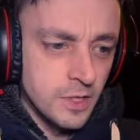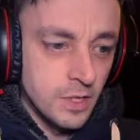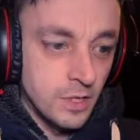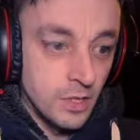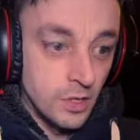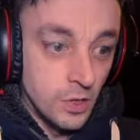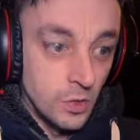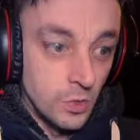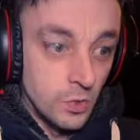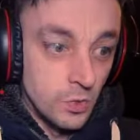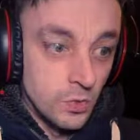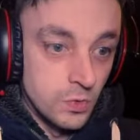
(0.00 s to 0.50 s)

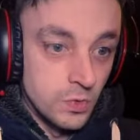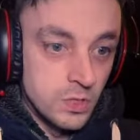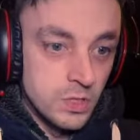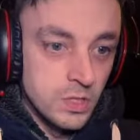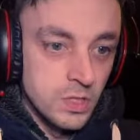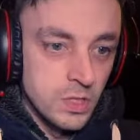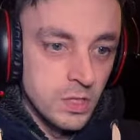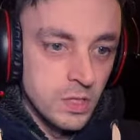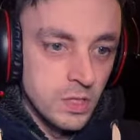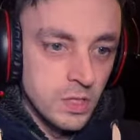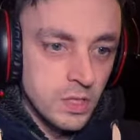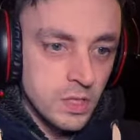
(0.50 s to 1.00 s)
Loads.
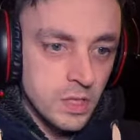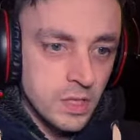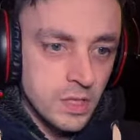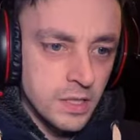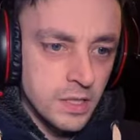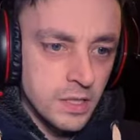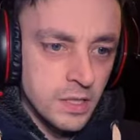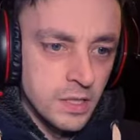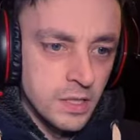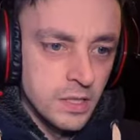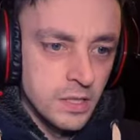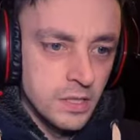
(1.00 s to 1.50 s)

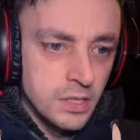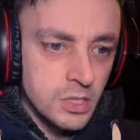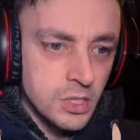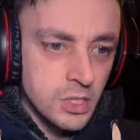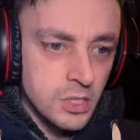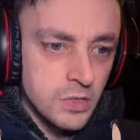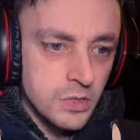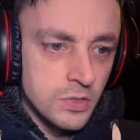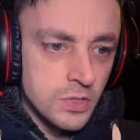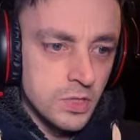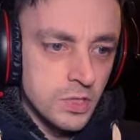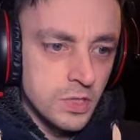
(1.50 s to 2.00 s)
Okay,
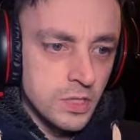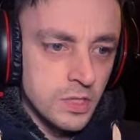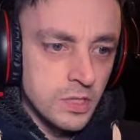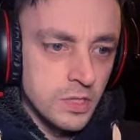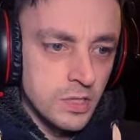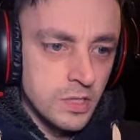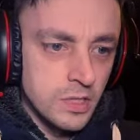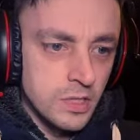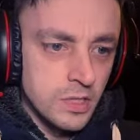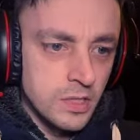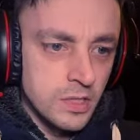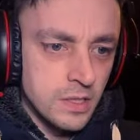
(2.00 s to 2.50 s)
shows you,
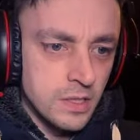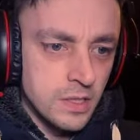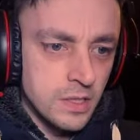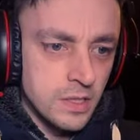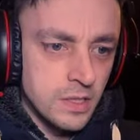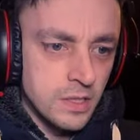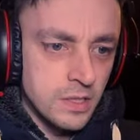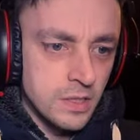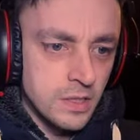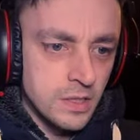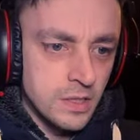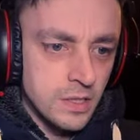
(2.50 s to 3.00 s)
uh, and
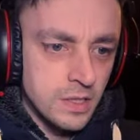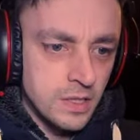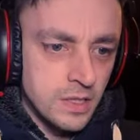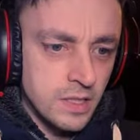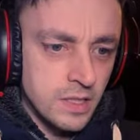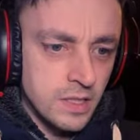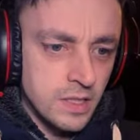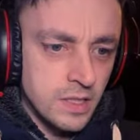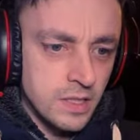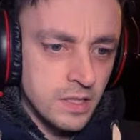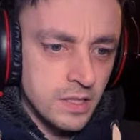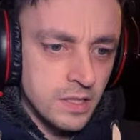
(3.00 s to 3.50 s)
the other
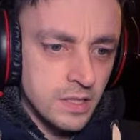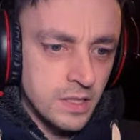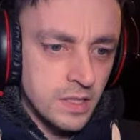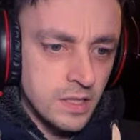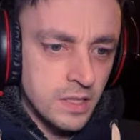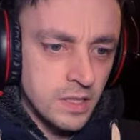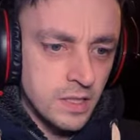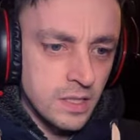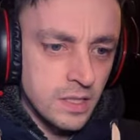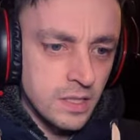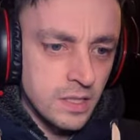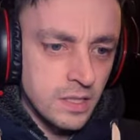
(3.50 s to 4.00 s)
thing is
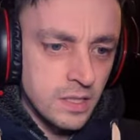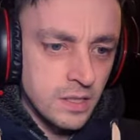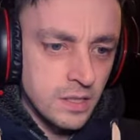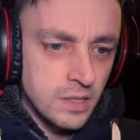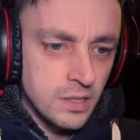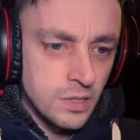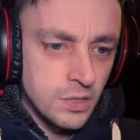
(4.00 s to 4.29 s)
the uh,